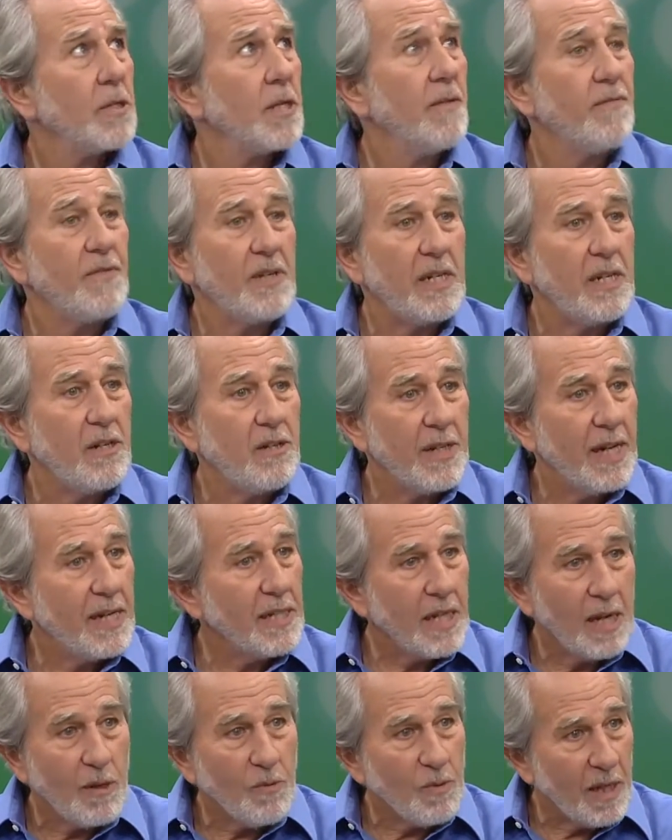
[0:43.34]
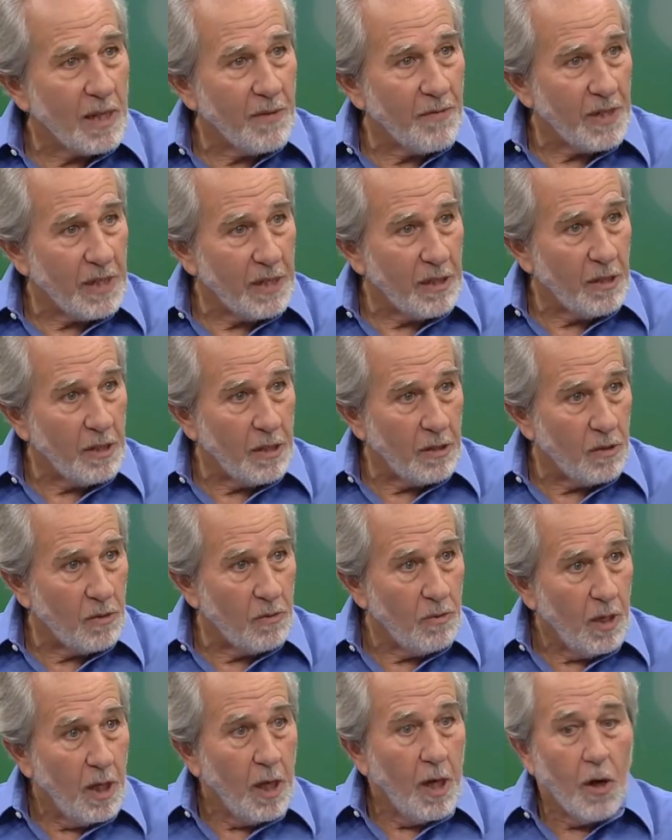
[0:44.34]
stuff in here. That's not relevant to
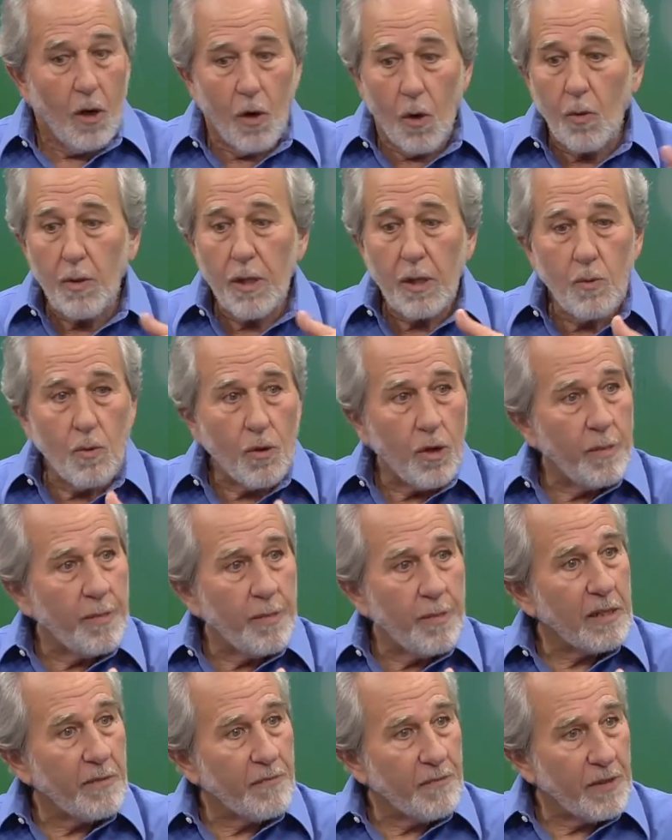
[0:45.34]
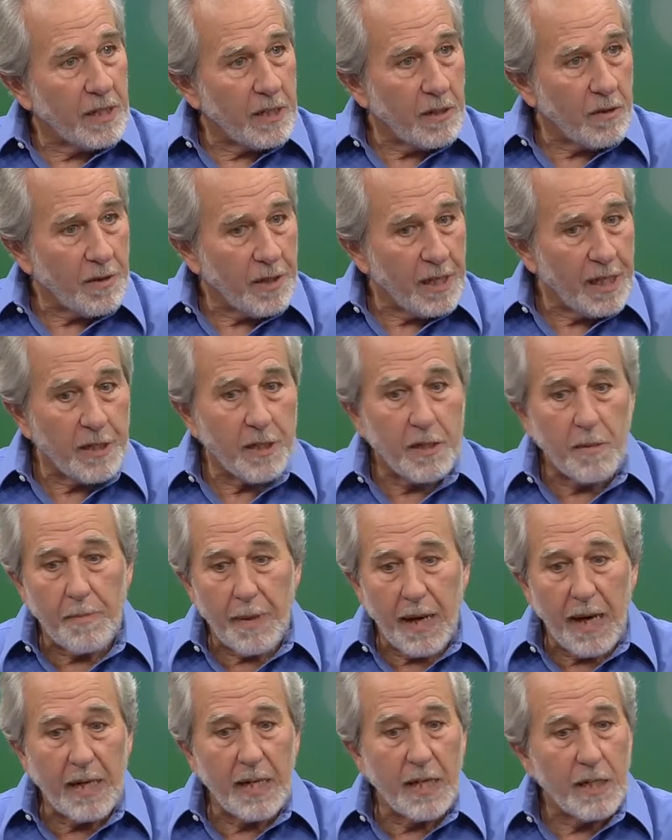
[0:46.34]
you. Only worry about the physical things. The
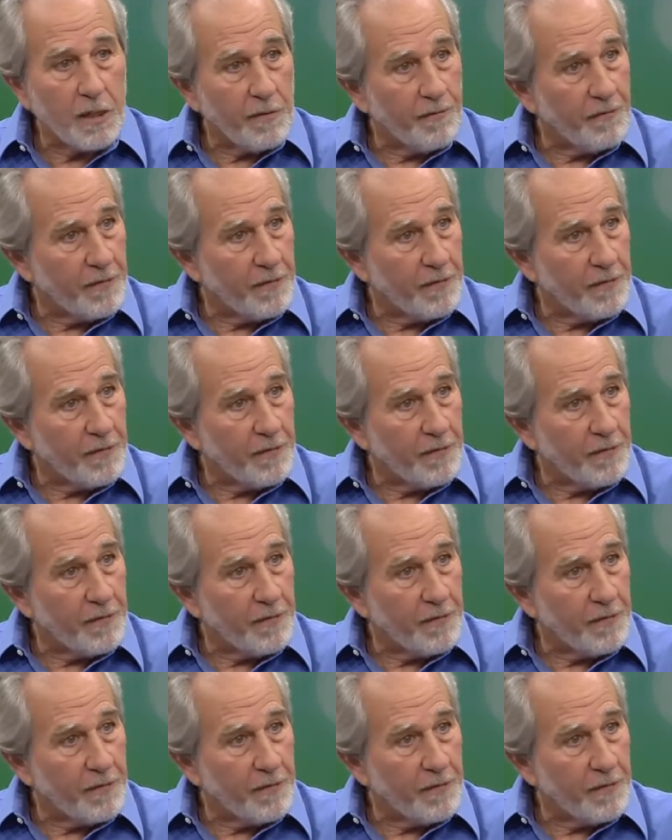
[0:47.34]
body is